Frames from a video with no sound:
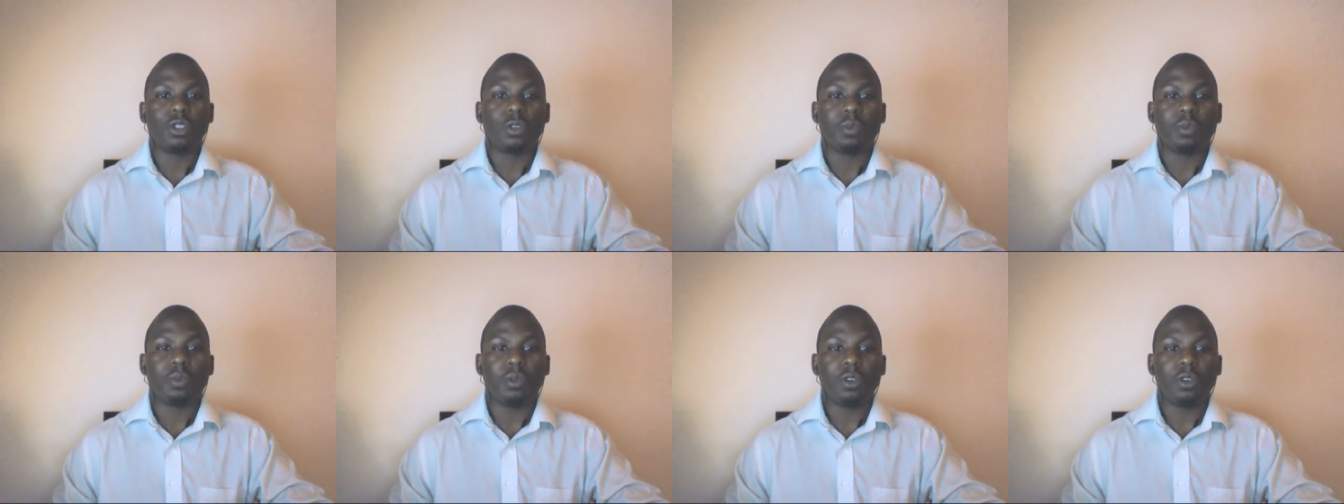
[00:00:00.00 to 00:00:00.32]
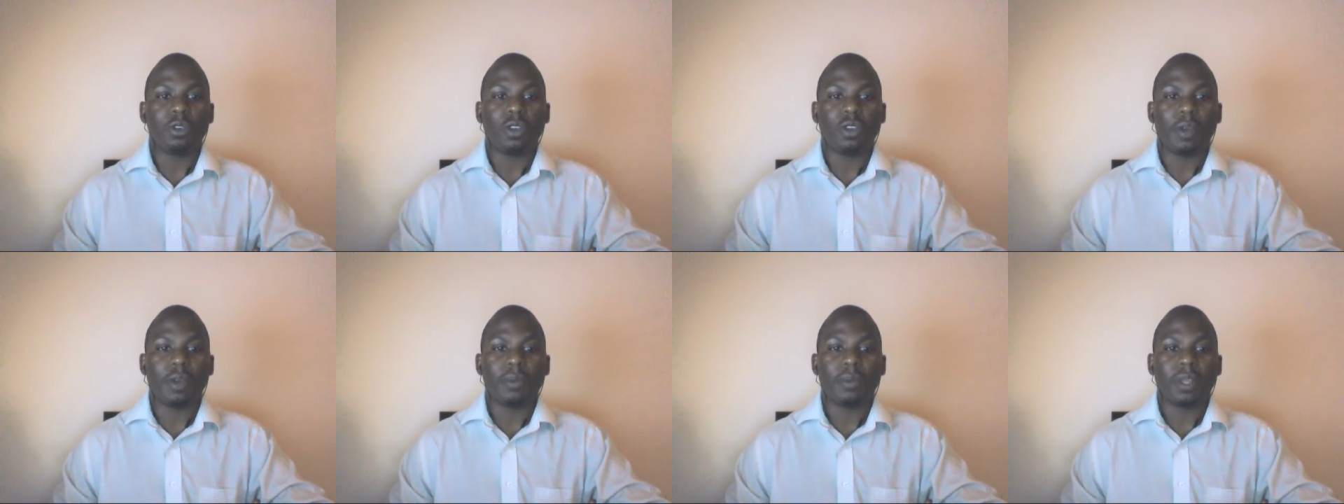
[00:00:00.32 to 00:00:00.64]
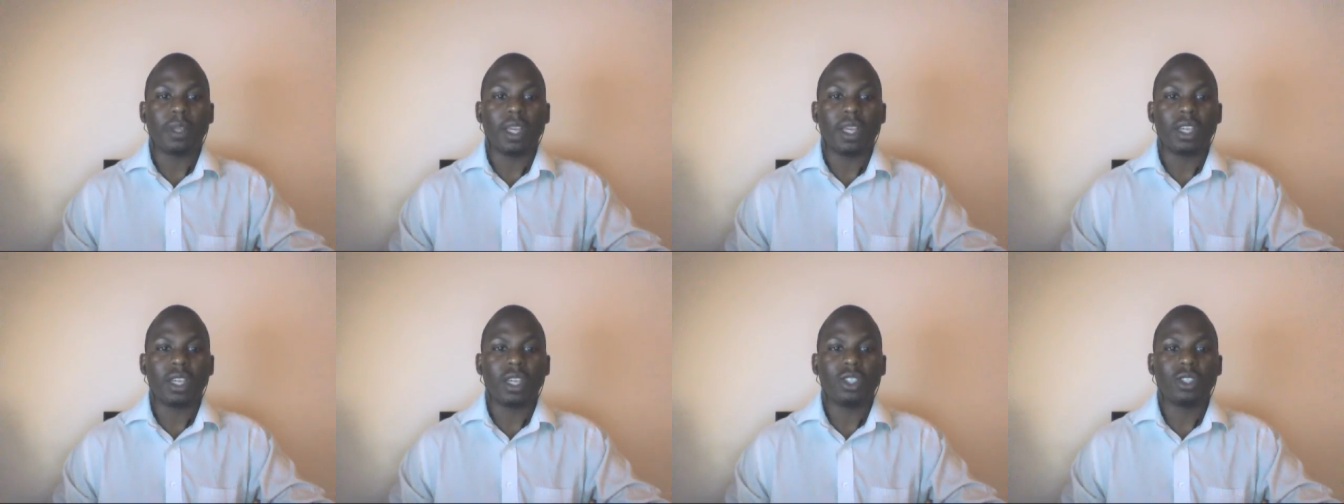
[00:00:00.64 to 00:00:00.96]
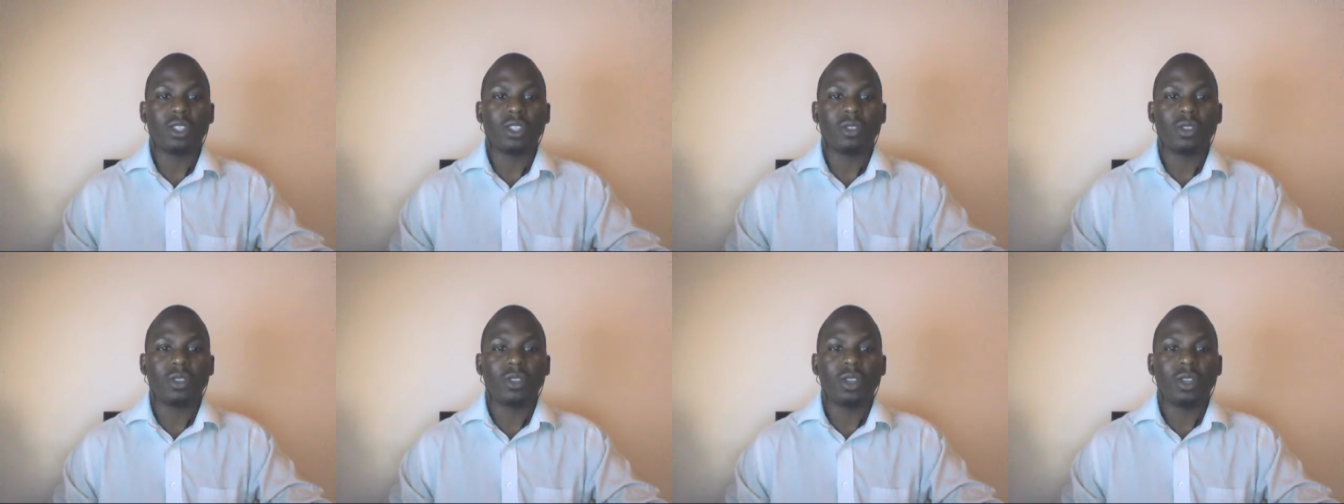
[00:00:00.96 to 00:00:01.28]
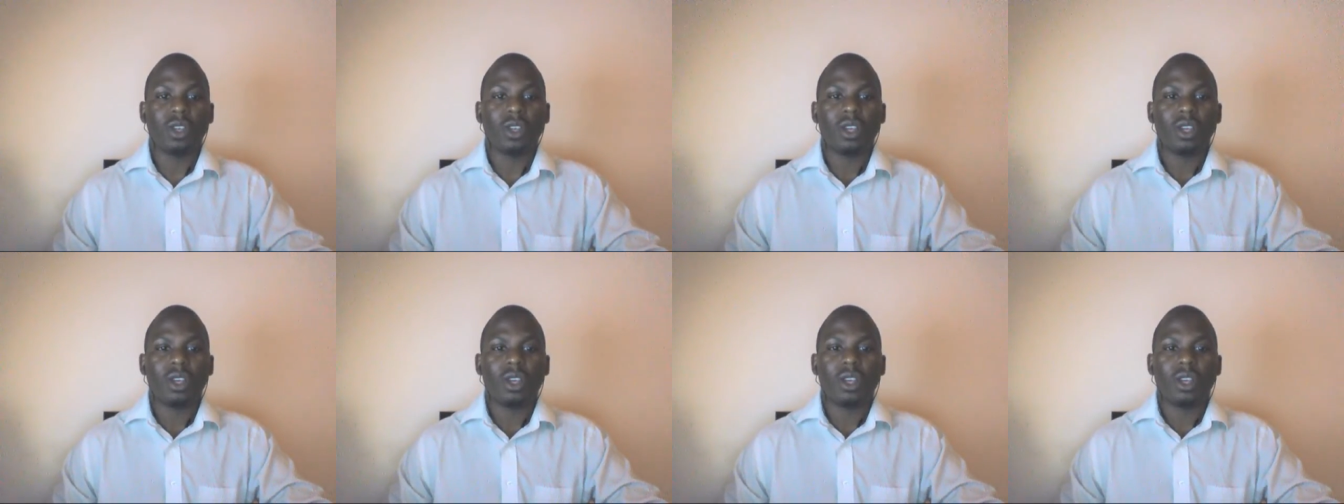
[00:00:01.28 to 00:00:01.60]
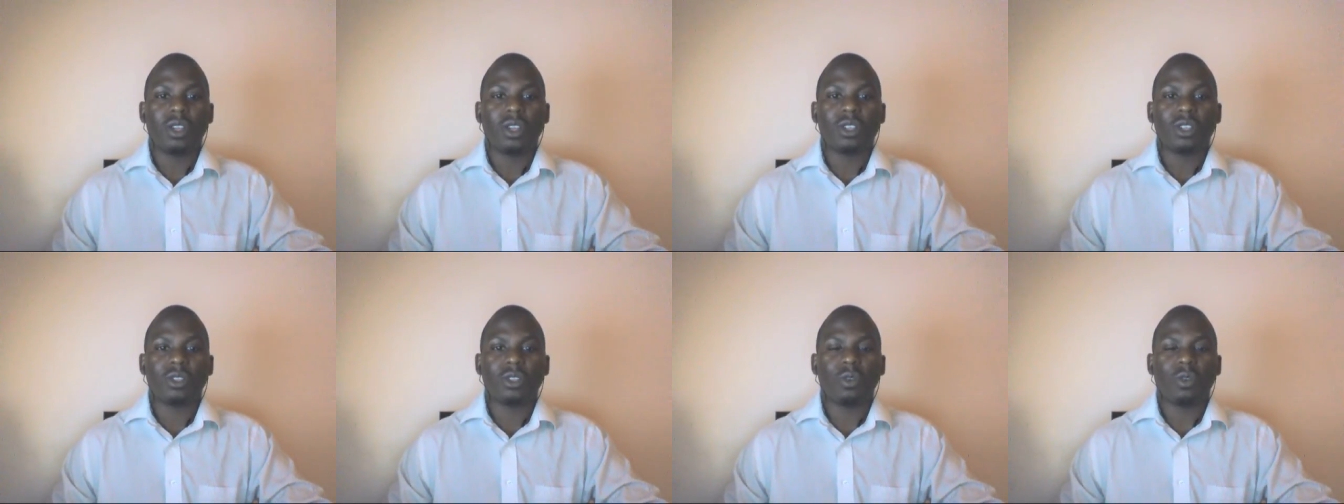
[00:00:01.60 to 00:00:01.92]
support your application.
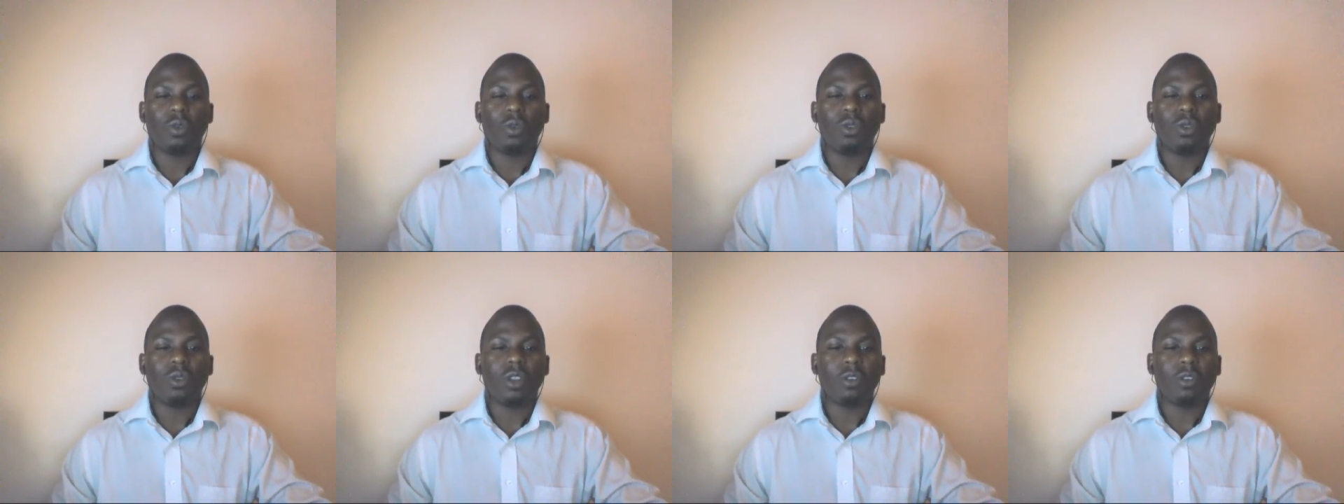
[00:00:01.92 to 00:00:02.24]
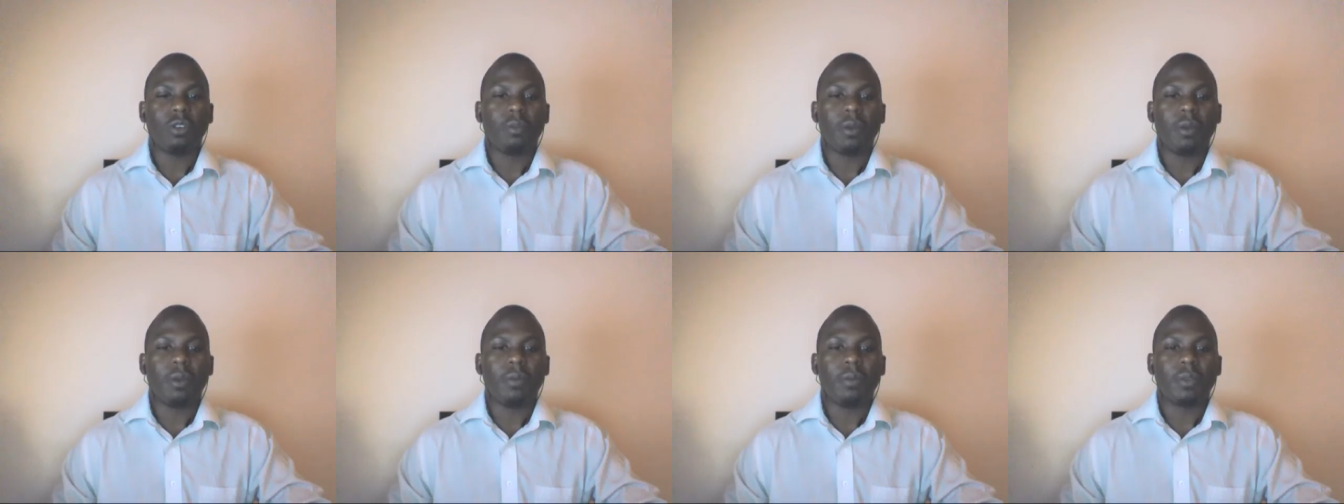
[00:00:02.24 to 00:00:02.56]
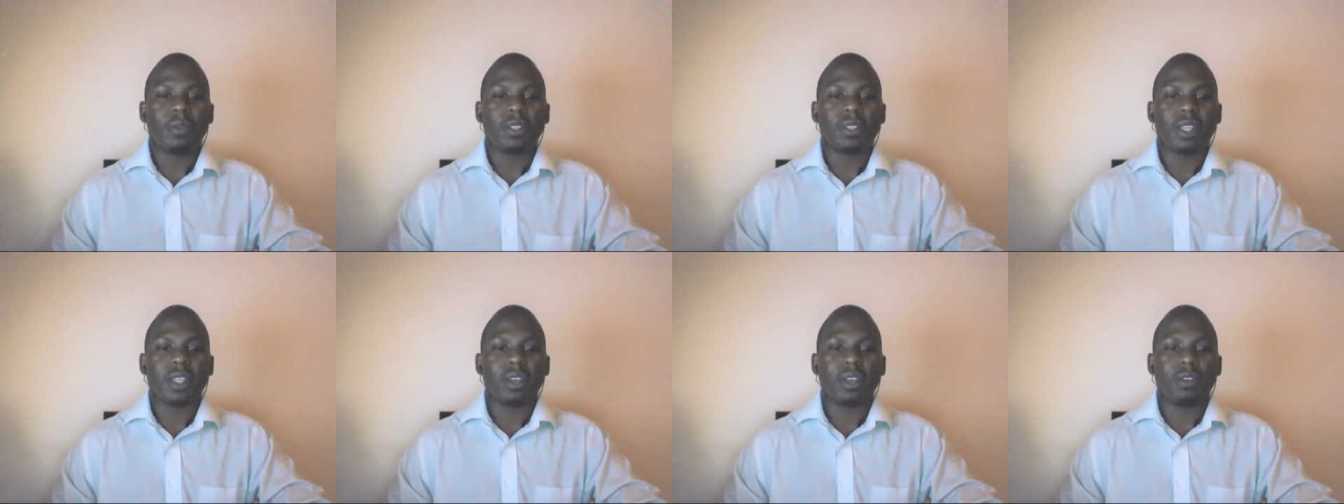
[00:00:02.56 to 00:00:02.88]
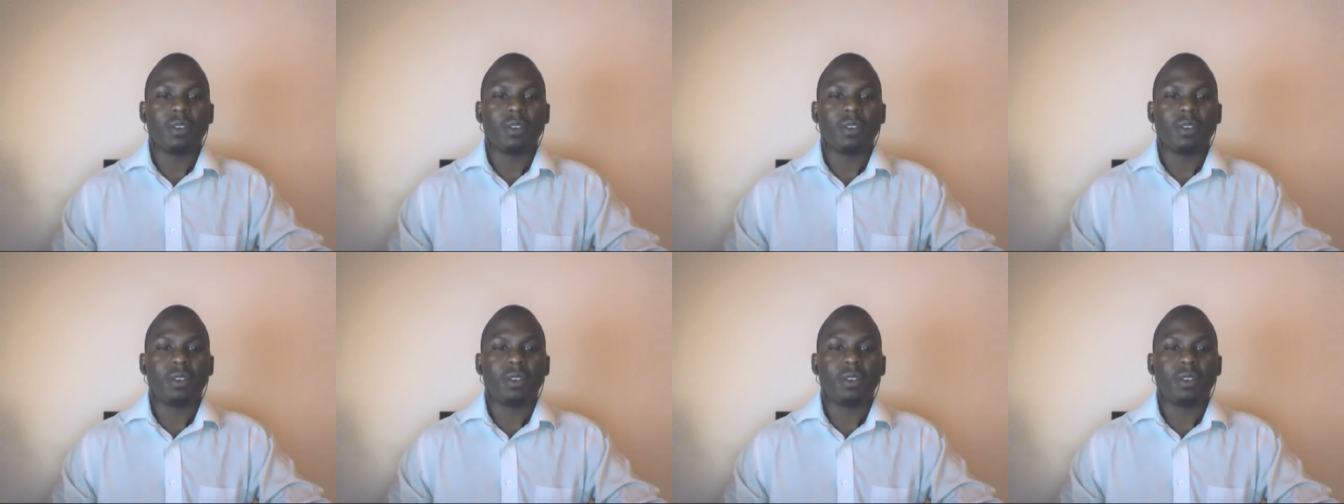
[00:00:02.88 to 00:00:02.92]
So all that remains